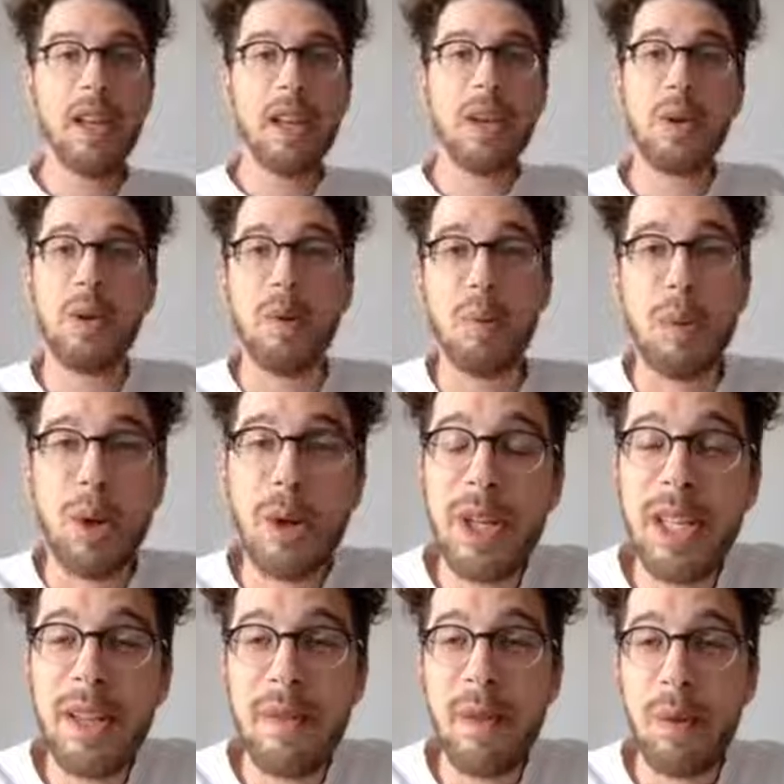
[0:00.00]
Good morning,
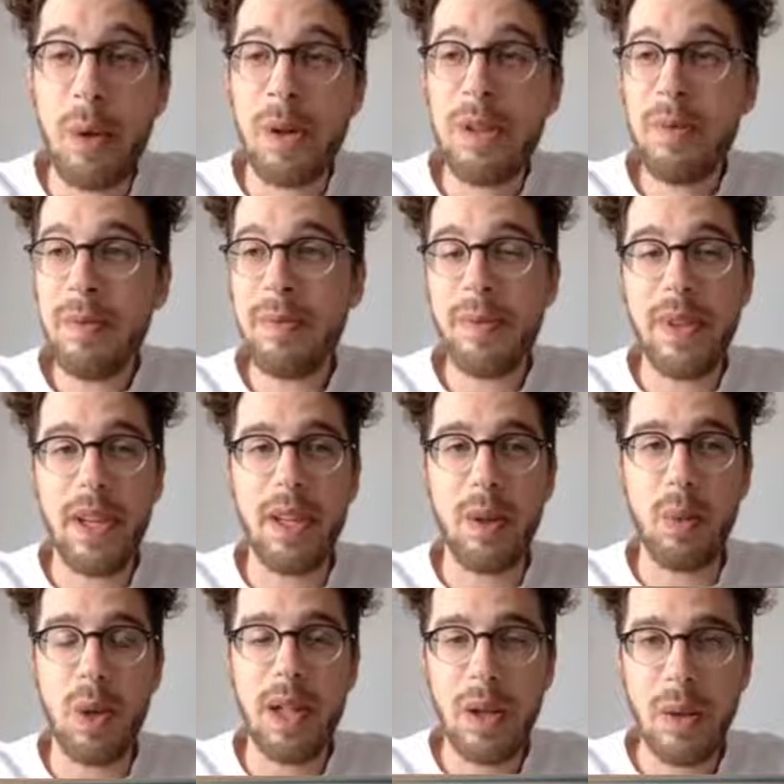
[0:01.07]
everyone, and
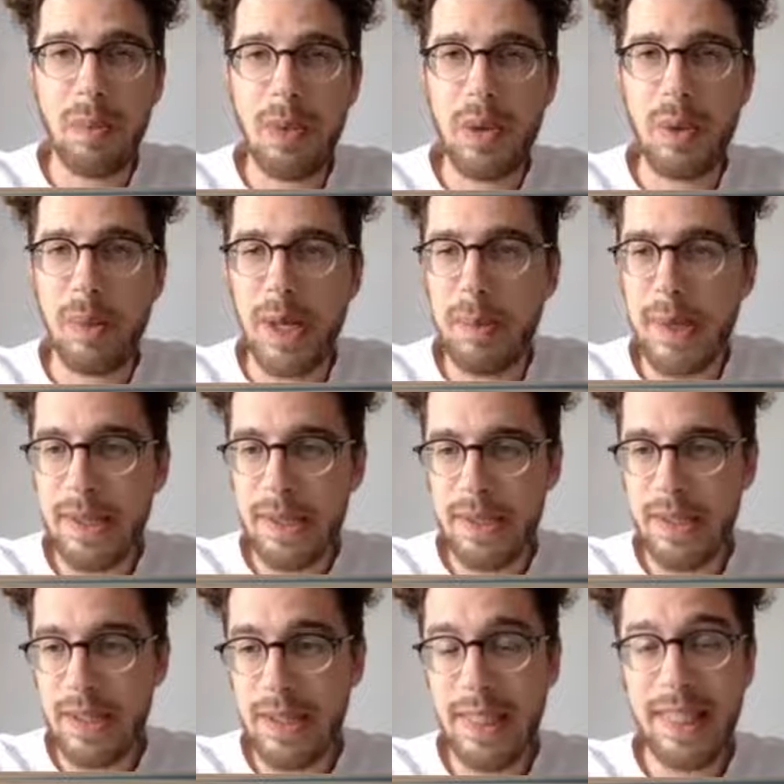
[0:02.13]
welcome to my
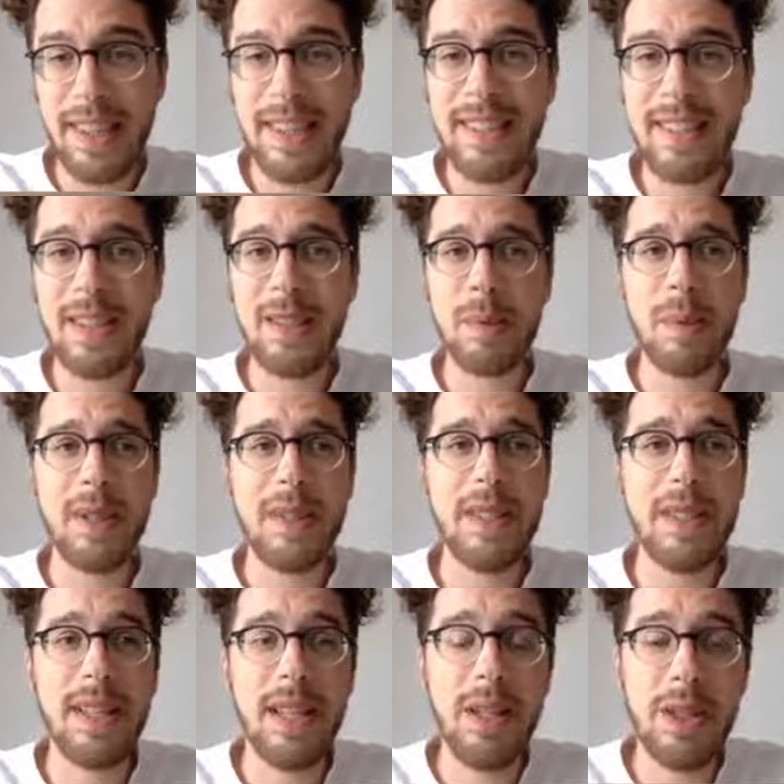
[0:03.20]
master's thesis
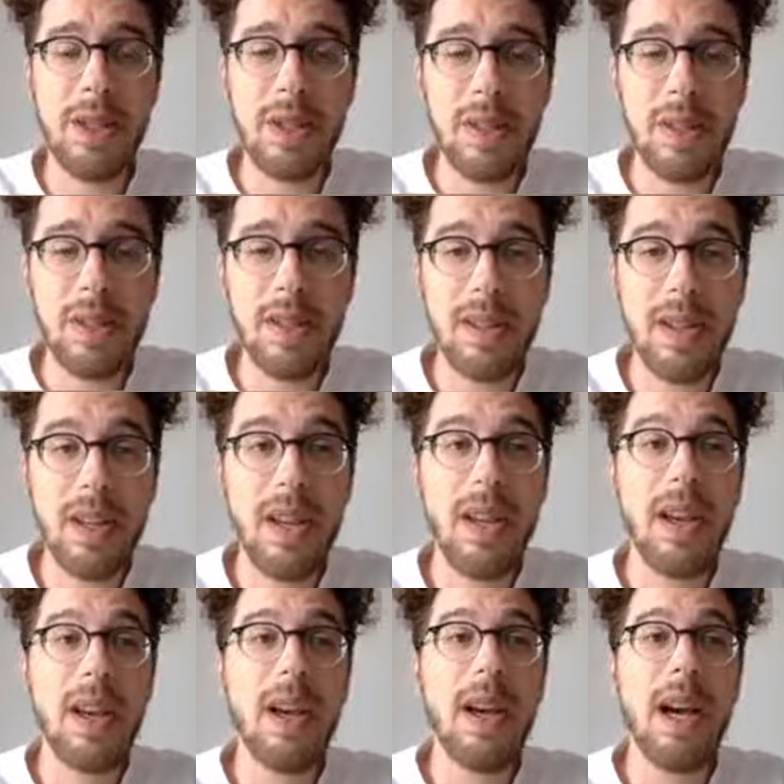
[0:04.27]
presentation.
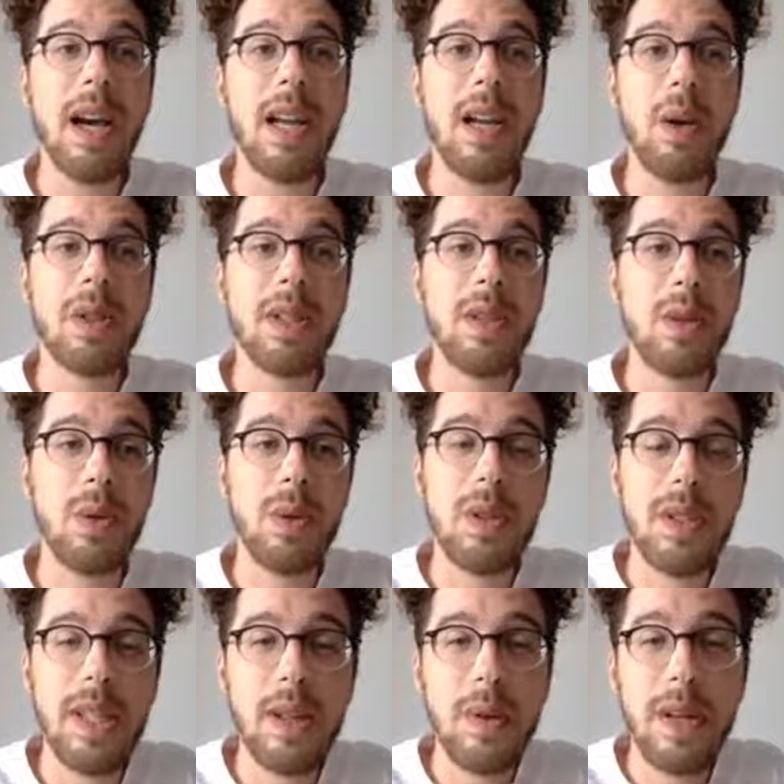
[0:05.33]
I looked into
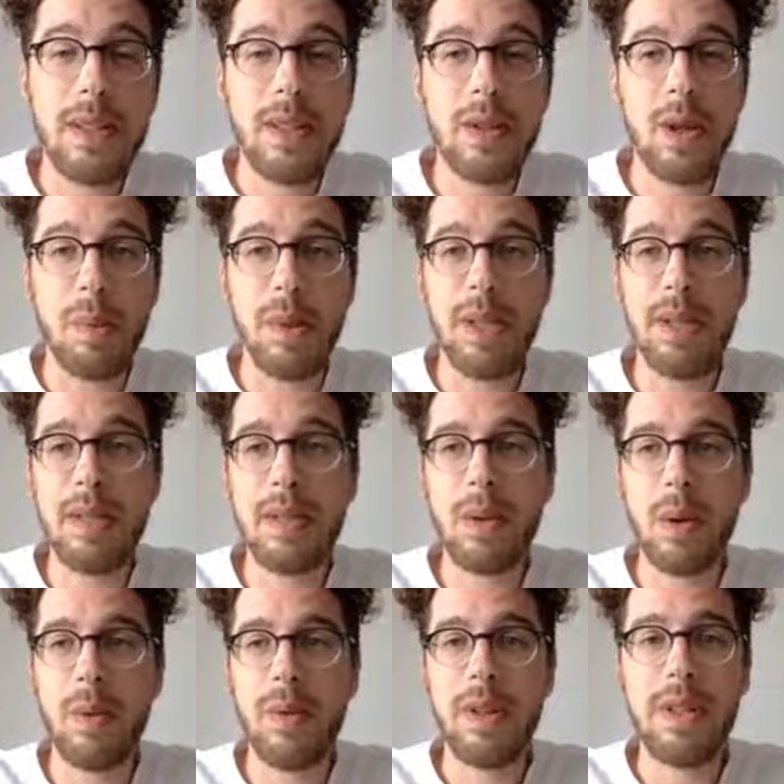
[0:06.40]
seagrass dominance
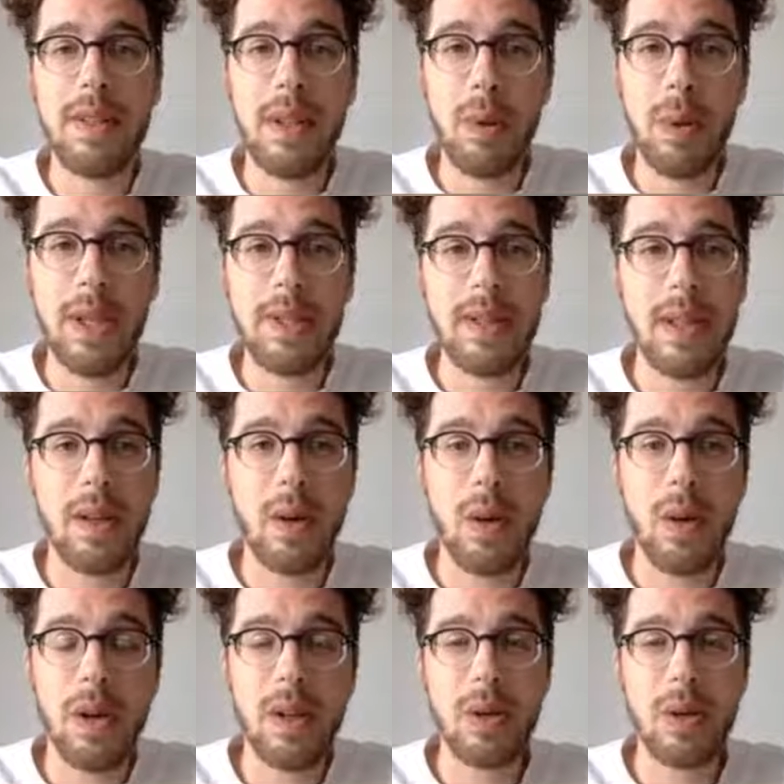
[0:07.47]
over seaweeds in
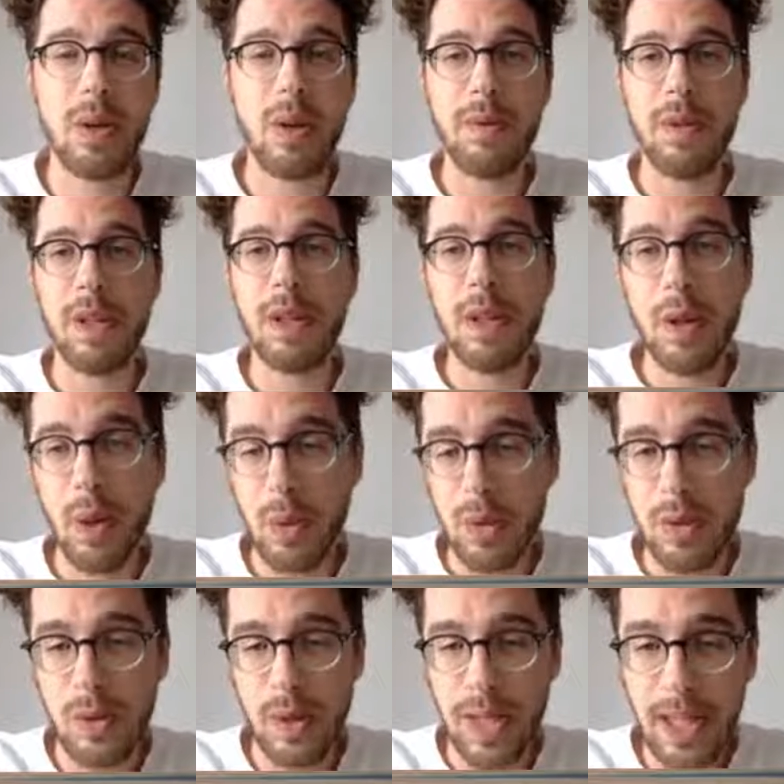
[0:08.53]
oligotrophic
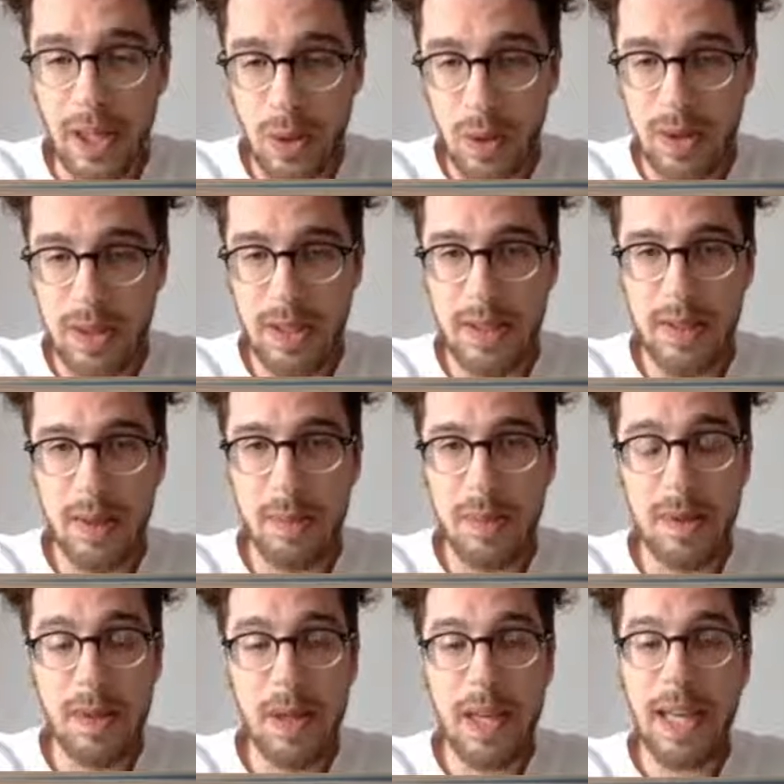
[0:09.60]
coastal
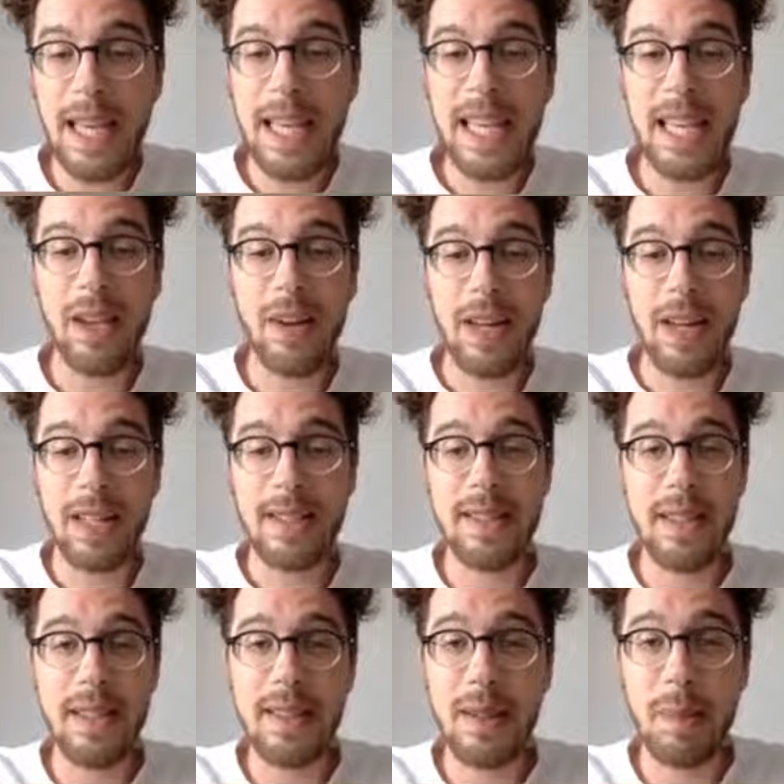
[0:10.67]
ecosystems here at
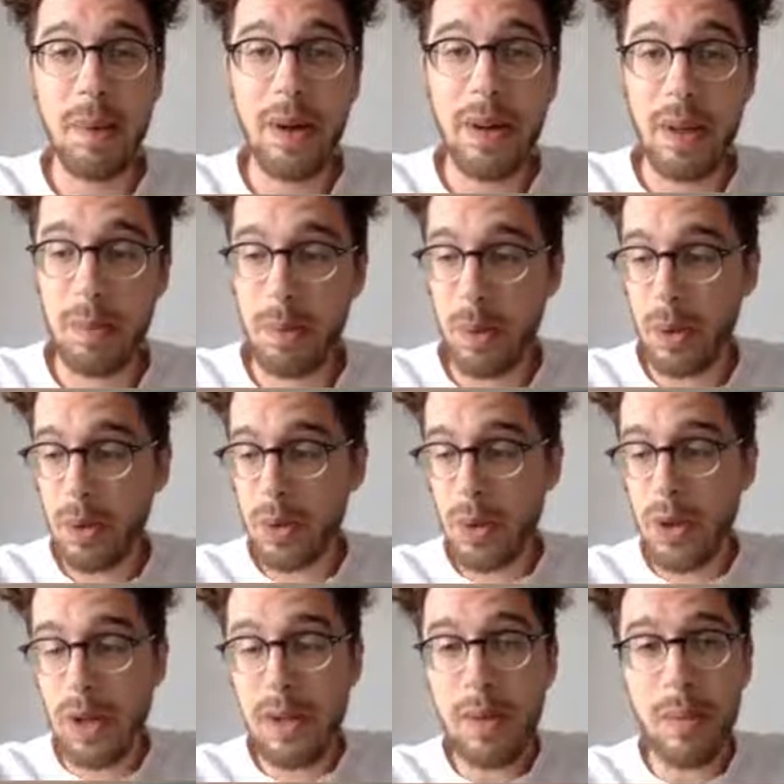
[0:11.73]
CCMAR in
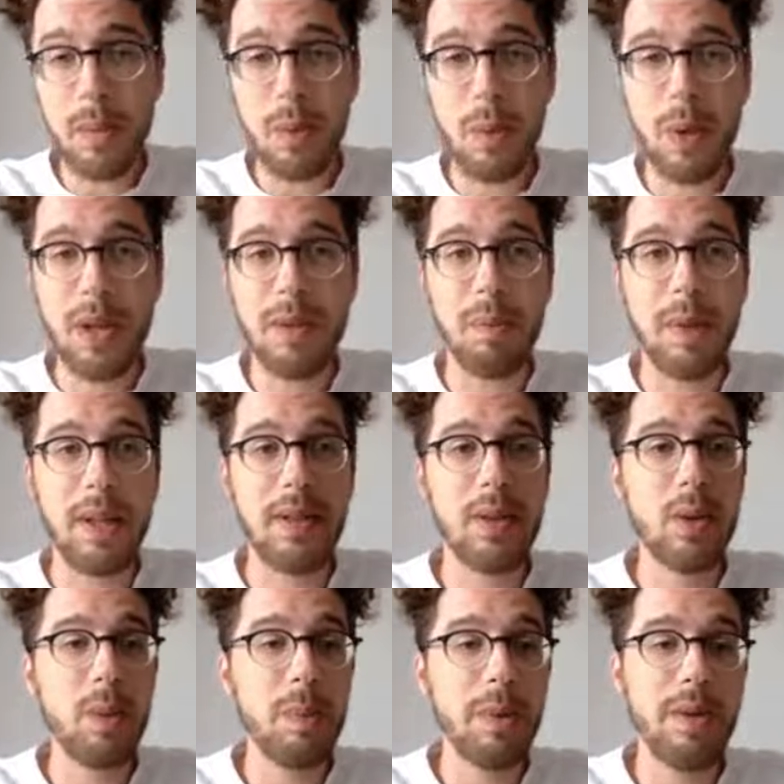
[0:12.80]
Portugal with my
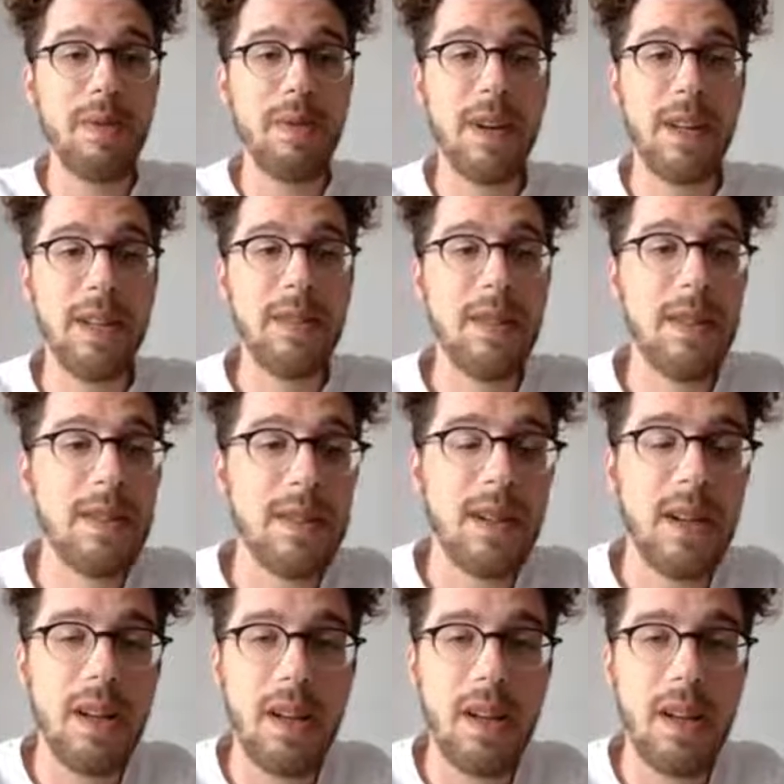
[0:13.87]
supervisors Ana